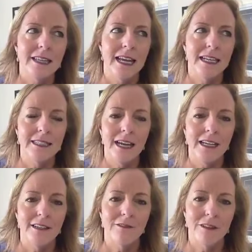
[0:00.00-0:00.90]

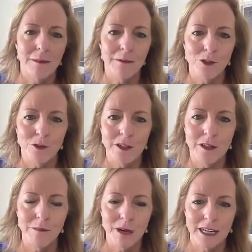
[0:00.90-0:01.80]

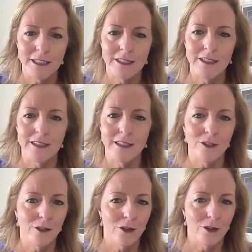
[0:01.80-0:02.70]
anti-inflammatory practices that
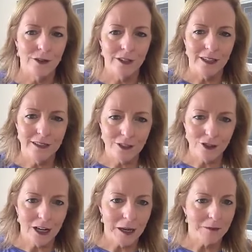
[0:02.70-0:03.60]
you learned in this
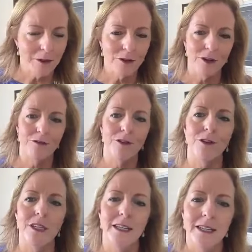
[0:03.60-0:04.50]
chapter are
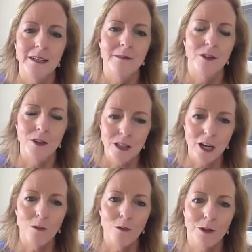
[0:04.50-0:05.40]
really, they're going to
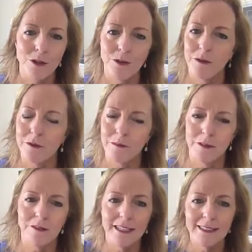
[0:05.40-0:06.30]
help you
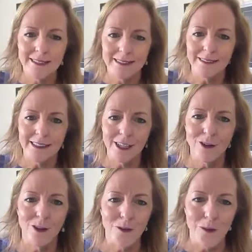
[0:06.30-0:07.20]
be ready to
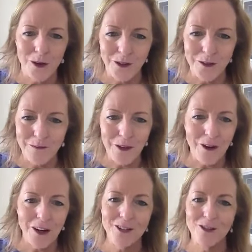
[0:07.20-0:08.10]
take on the world.
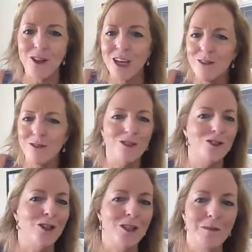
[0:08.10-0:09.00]
All right. So thank you for
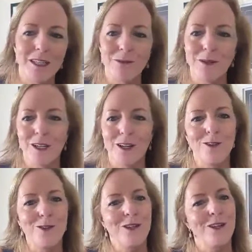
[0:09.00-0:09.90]
joining me as we
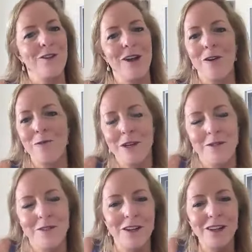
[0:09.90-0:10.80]
conclude another element
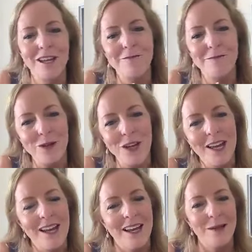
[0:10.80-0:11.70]
of our life book.
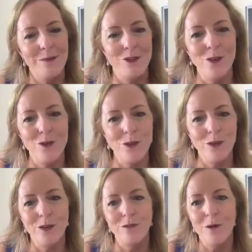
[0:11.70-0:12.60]
I'm so
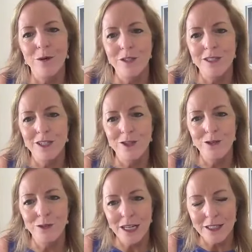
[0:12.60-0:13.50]
looking forward to seeing
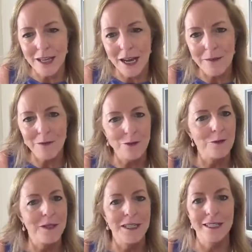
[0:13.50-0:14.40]
you next time as we
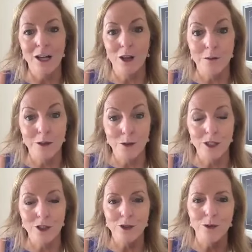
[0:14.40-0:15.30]
begin element
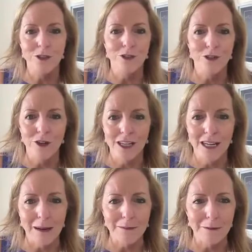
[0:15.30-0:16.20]
22, which is
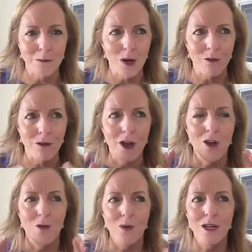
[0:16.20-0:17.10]
creating optimal health.
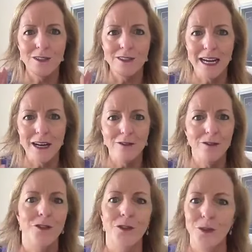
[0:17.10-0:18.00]
We are
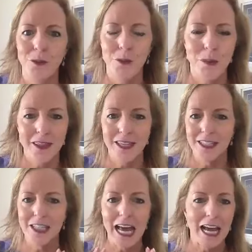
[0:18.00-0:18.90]
down to the
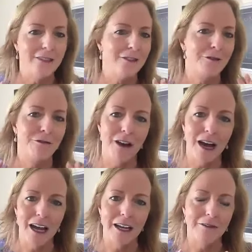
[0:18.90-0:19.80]
last
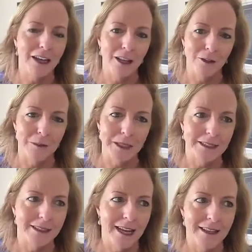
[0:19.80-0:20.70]
5
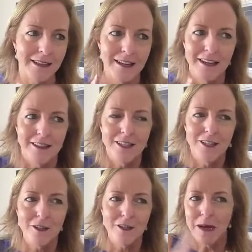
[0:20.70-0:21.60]
elements, and
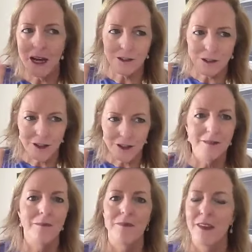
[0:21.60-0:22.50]
this is about
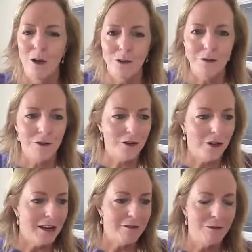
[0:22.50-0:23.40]
healthy for
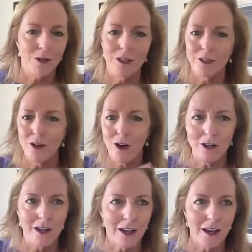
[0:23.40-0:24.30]
life. We're going to talk